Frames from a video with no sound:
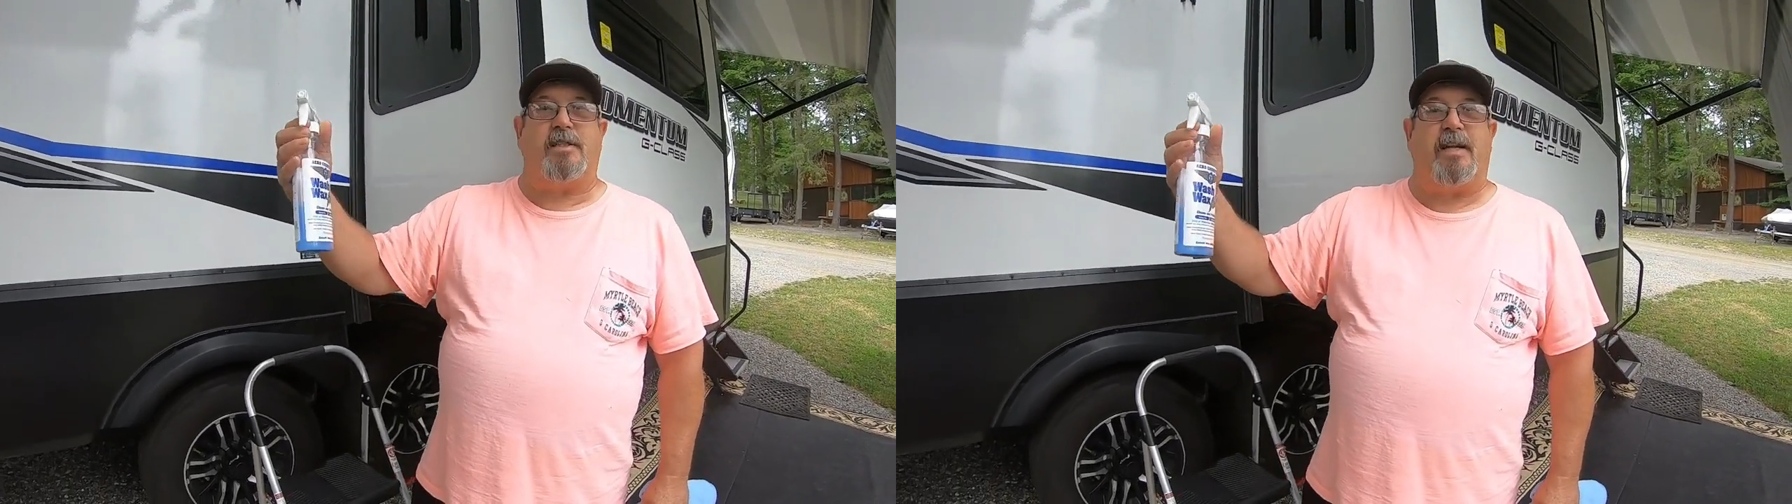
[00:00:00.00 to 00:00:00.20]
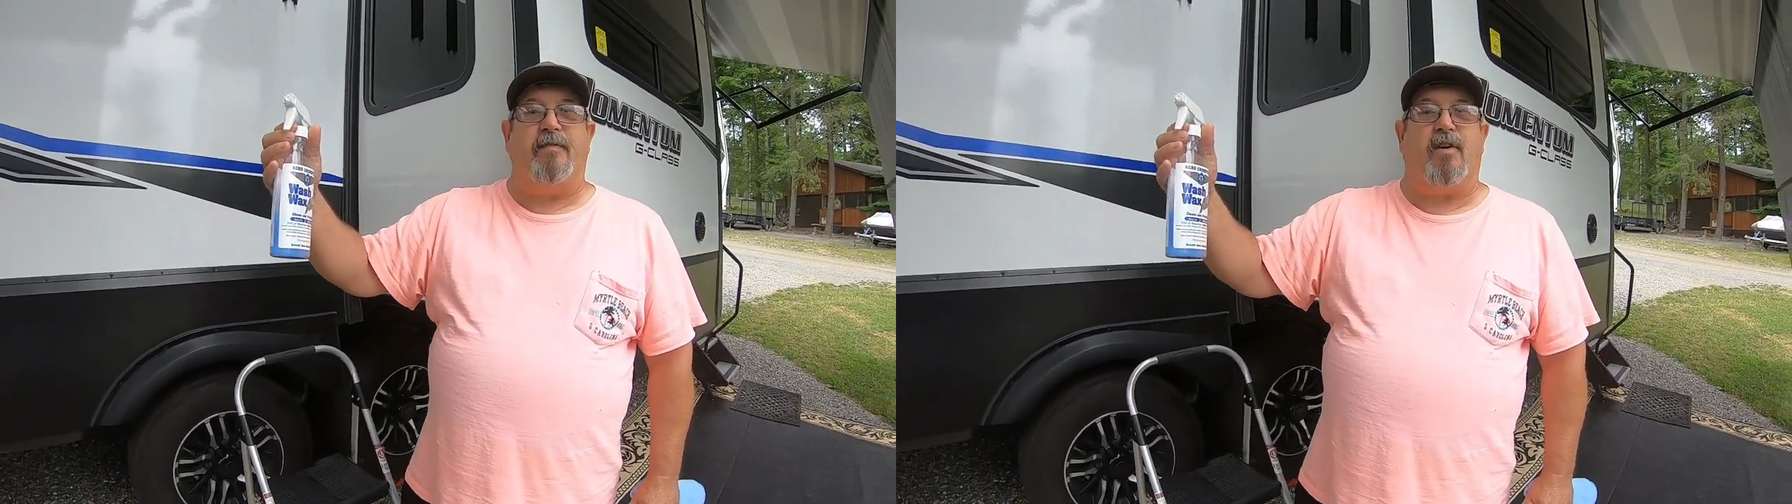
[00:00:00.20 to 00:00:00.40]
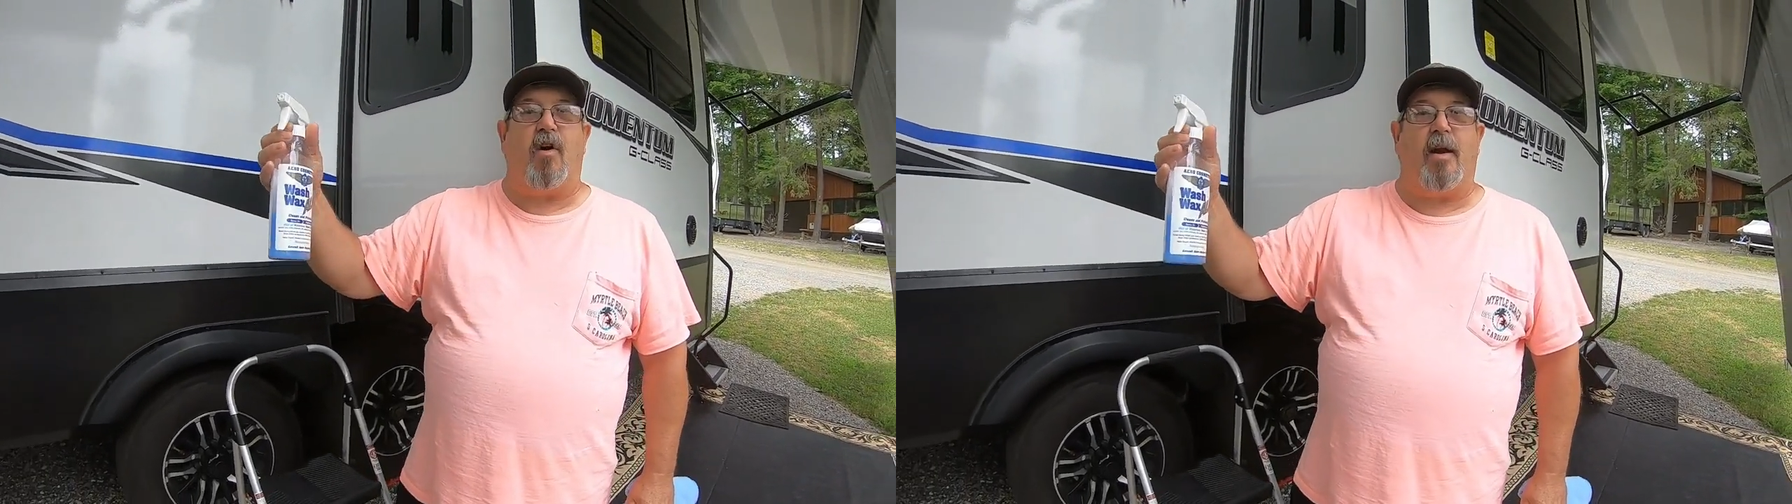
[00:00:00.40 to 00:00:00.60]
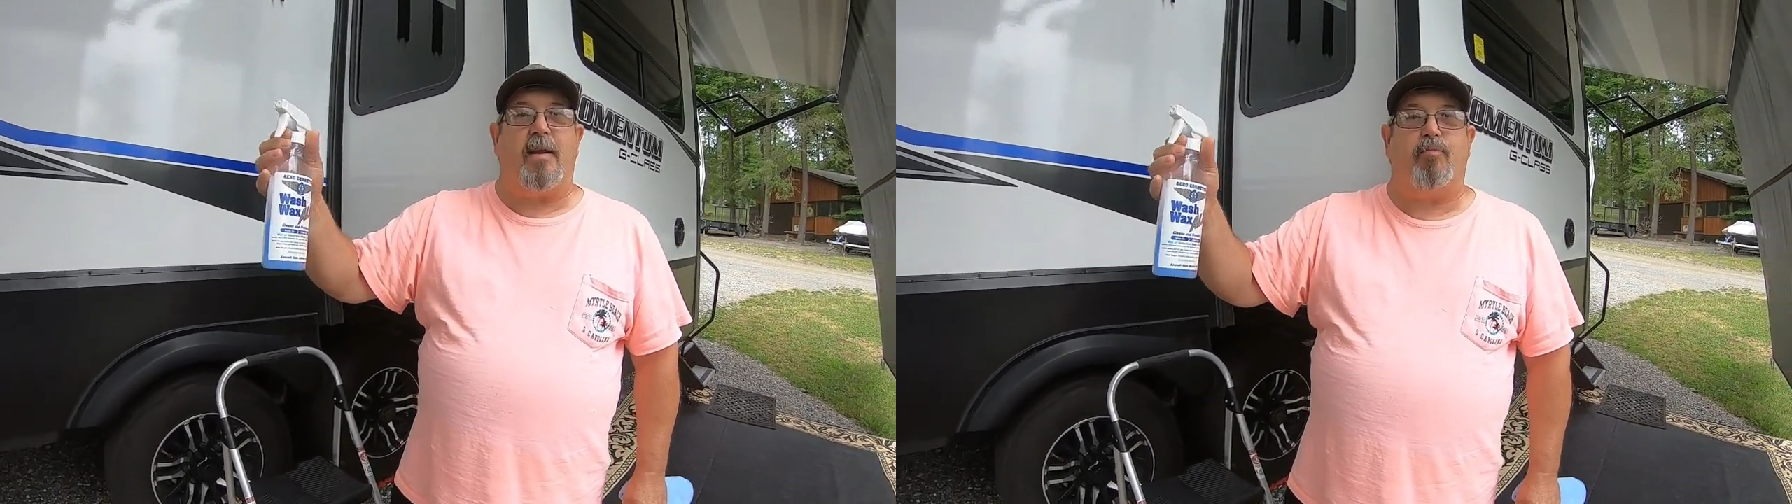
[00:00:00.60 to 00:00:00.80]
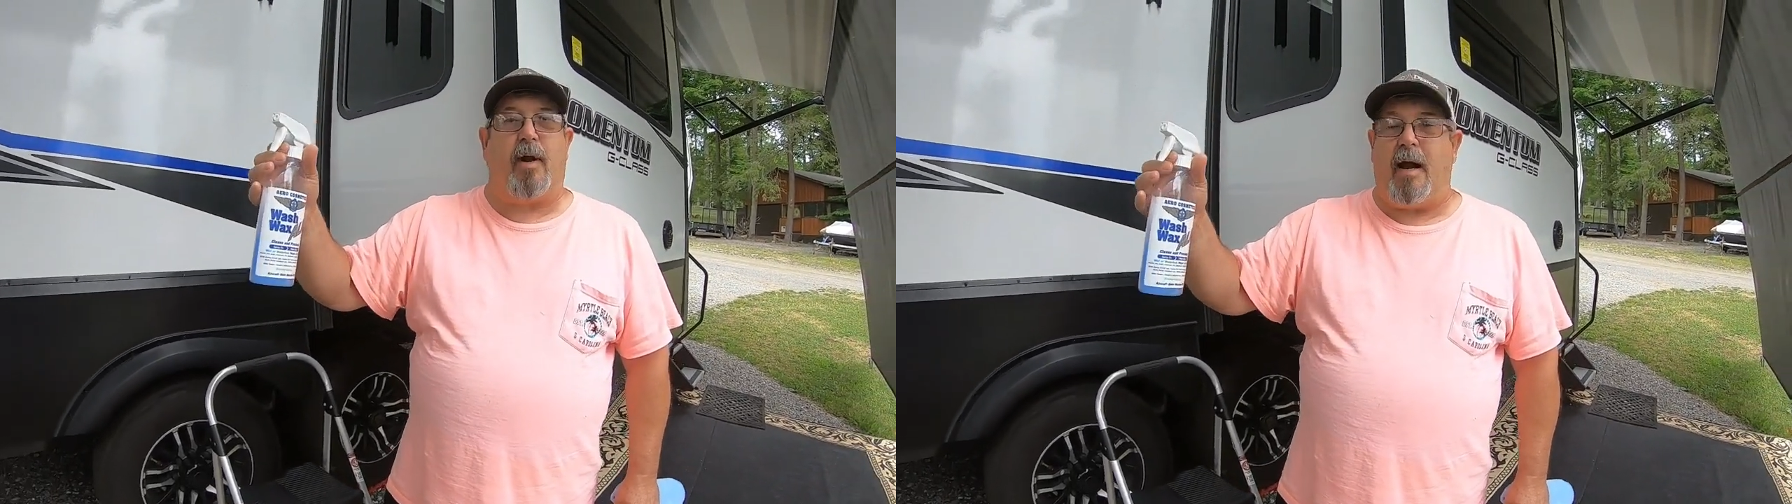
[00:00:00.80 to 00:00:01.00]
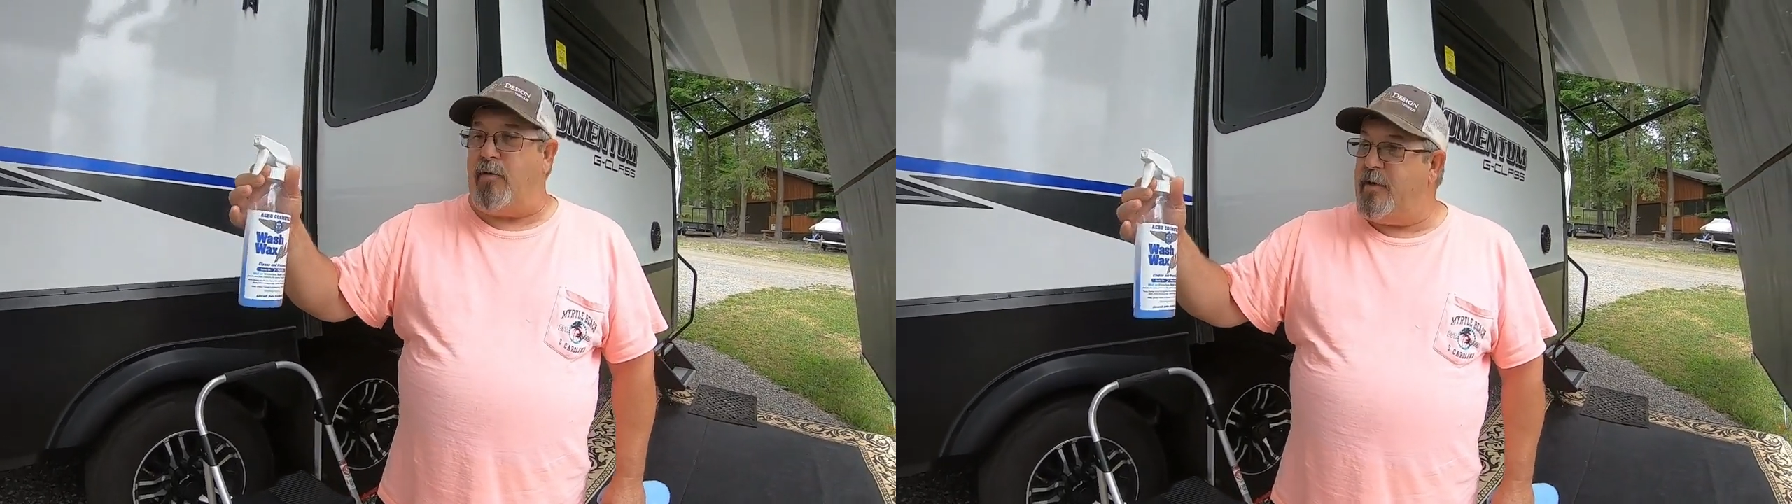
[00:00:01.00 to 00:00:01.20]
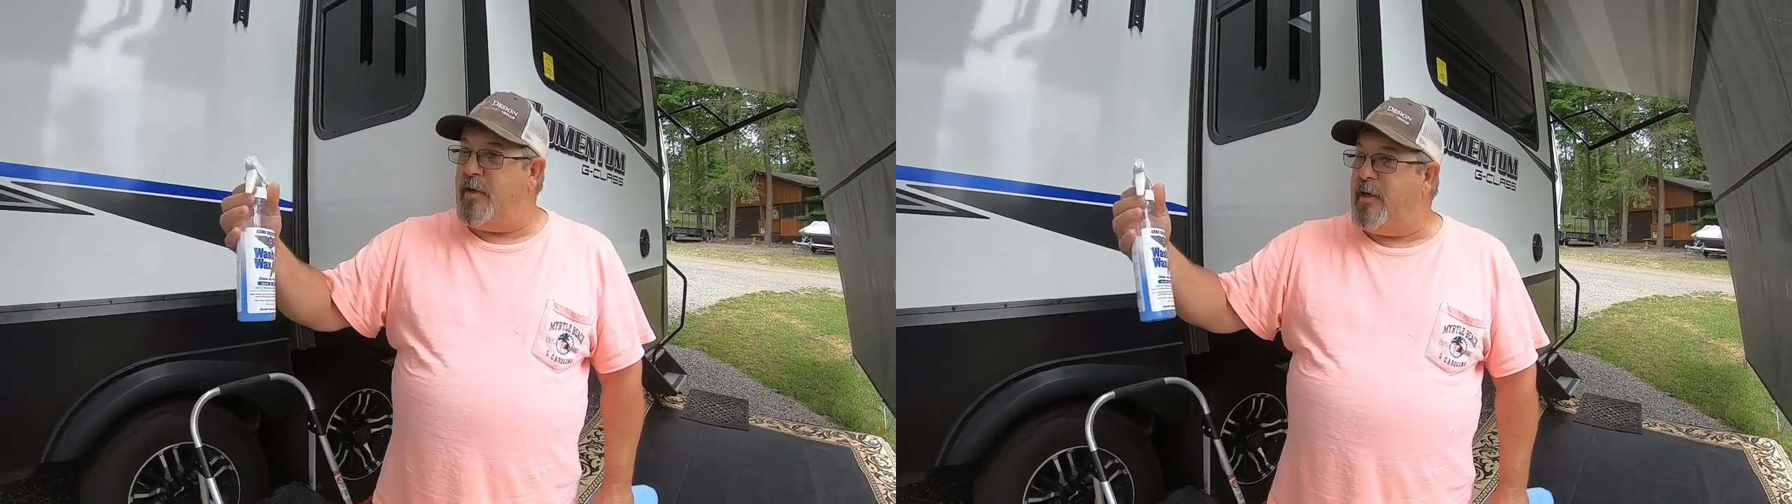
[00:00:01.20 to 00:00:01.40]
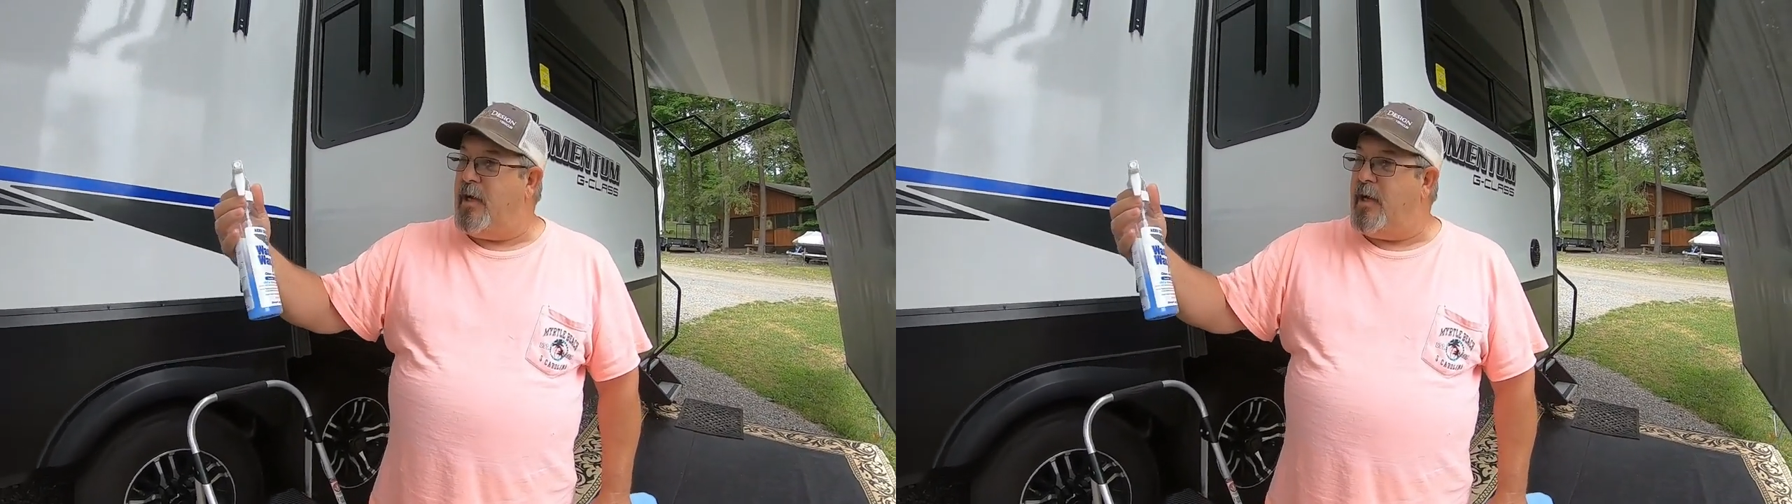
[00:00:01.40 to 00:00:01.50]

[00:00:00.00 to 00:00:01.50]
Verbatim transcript: Steve and Connie Brown,